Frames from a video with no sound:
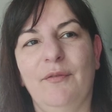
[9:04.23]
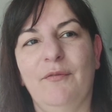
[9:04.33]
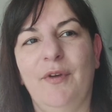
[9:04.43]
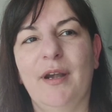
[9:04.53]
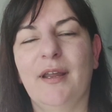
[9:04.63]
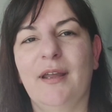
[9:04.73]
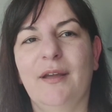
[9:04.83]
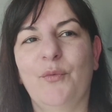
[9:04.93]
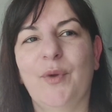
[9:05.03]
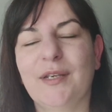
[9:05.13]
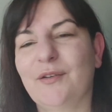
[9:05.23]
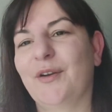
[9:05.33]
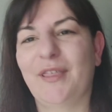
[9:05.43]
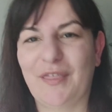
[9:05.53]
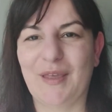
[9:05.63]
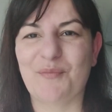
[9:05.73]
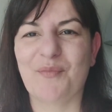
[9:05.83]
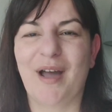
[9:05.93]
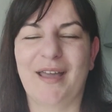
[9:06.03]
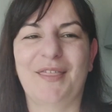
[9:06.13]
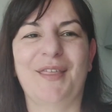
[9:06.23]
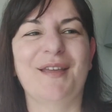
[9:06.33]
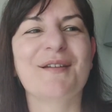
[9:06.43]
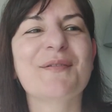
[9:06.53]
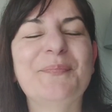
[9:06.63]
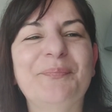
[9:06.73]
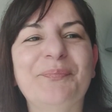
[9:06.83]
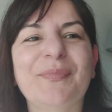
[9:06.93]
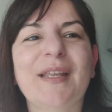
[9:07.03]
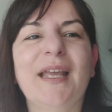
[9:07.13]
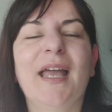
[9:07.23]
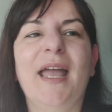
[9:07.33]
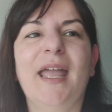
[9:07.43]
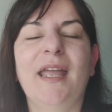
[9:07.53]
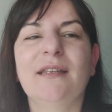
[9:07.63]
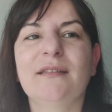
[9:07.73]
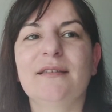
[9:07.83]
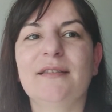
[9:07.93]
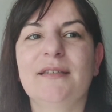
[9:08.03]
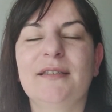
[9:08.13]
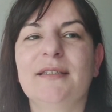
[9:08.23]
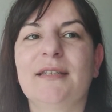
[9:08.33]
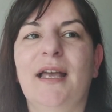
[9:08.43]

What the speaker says: very wintry theme, I think. And